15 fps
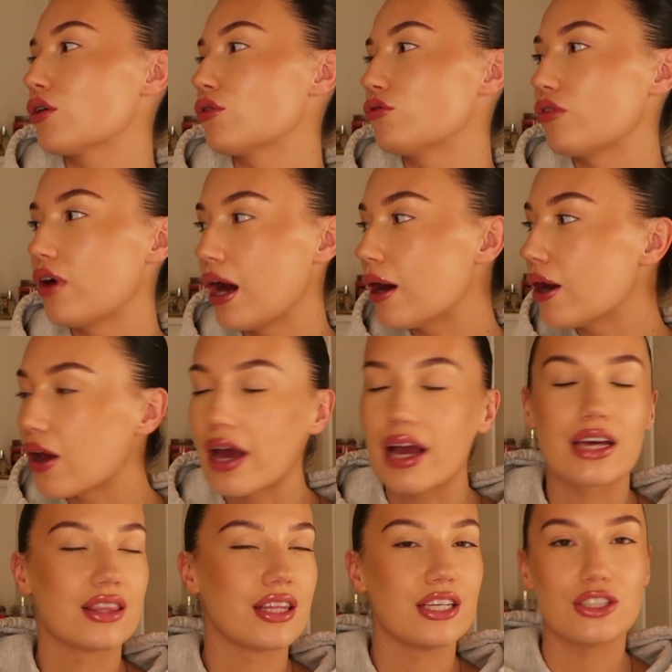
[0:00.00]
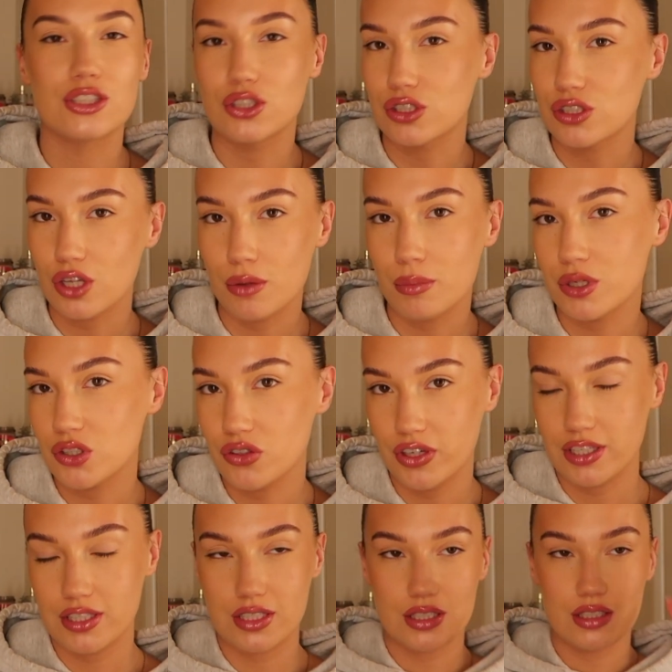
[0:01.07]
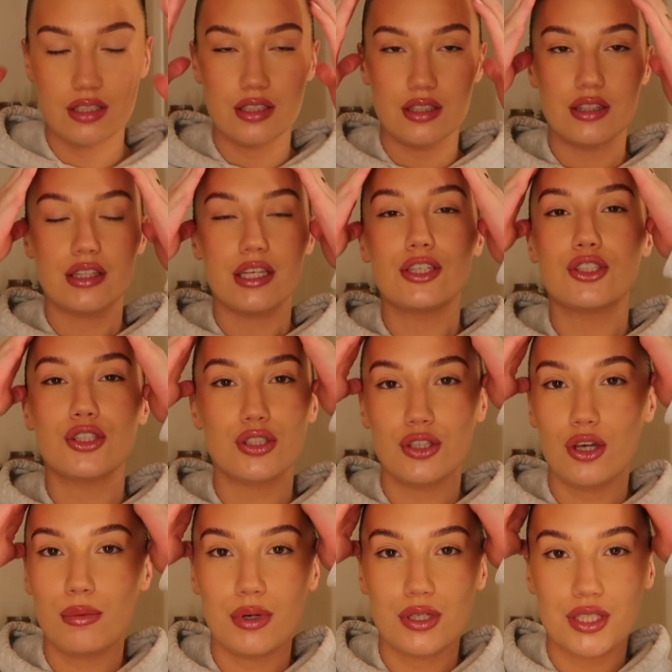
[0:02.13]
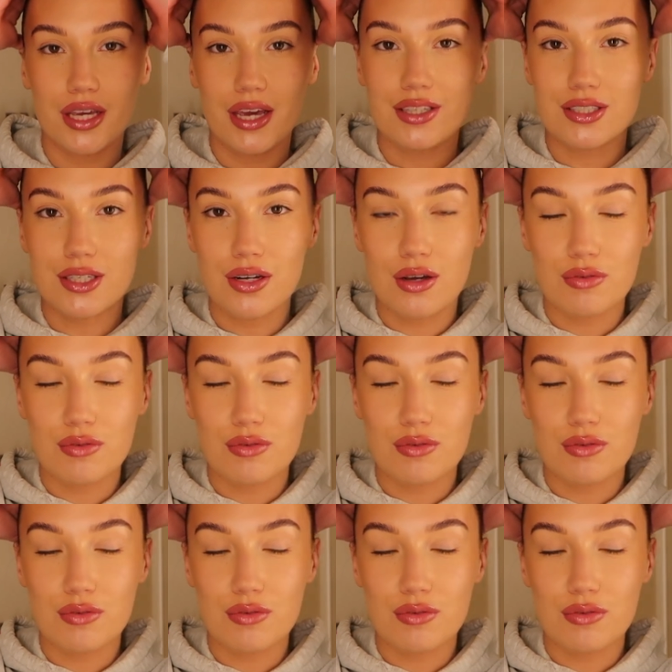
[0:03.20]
wrap, like there's just so much things, there's just so much to get done.